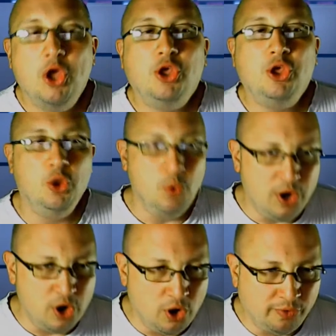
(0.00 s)
You
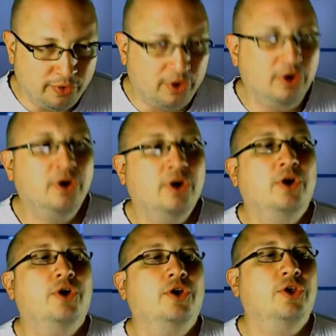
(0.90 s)
went over,
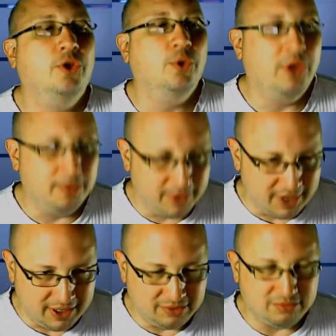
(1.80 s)
you hit
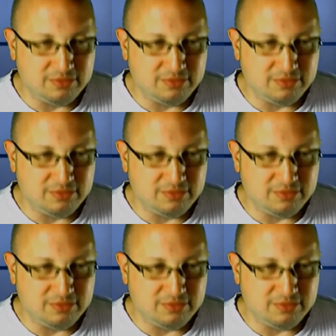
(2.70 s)
my